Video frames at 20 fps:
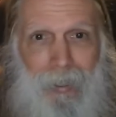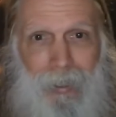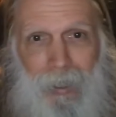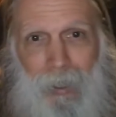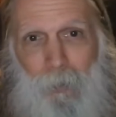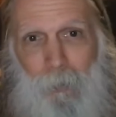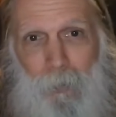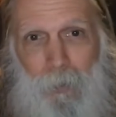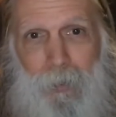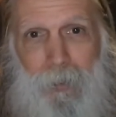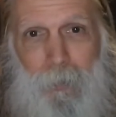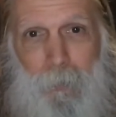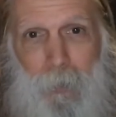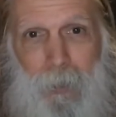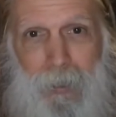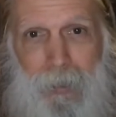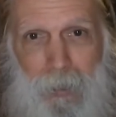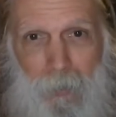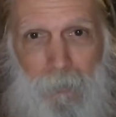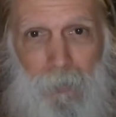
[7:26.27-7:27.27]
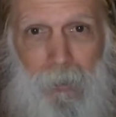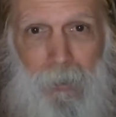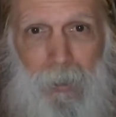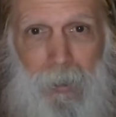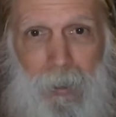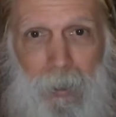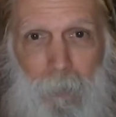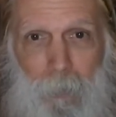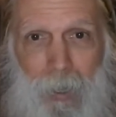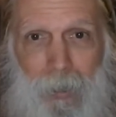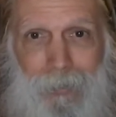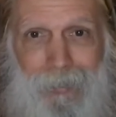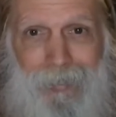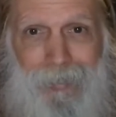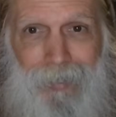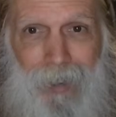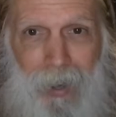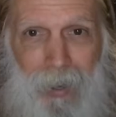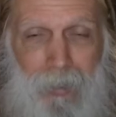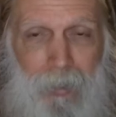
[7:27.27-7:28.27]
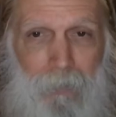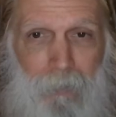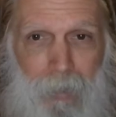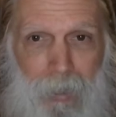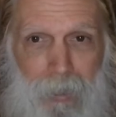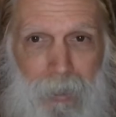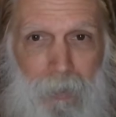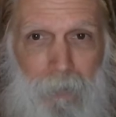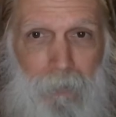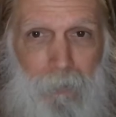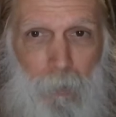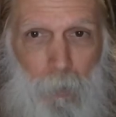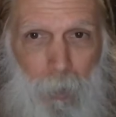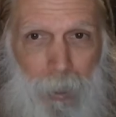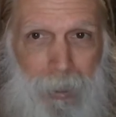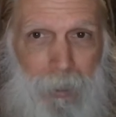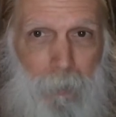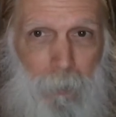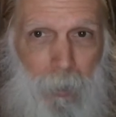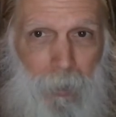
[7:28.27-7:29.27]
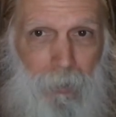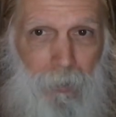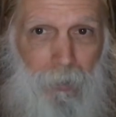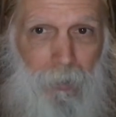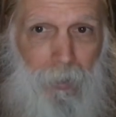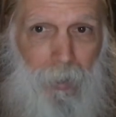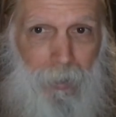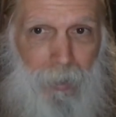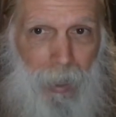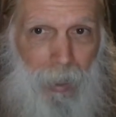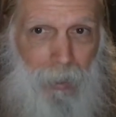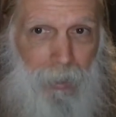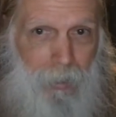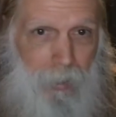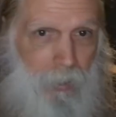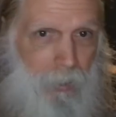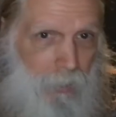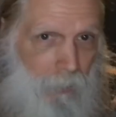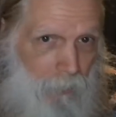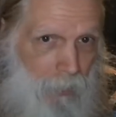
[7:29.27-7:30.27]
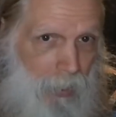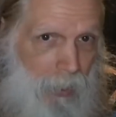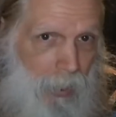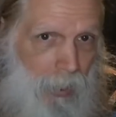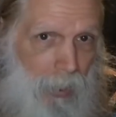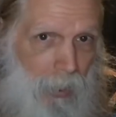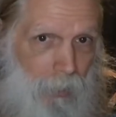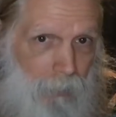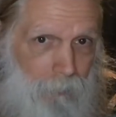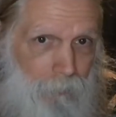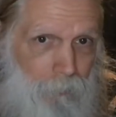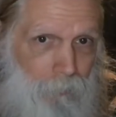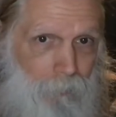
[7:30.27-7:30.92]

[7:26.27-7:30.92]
it was specifically about non invasive trace mineral analysis of the hair.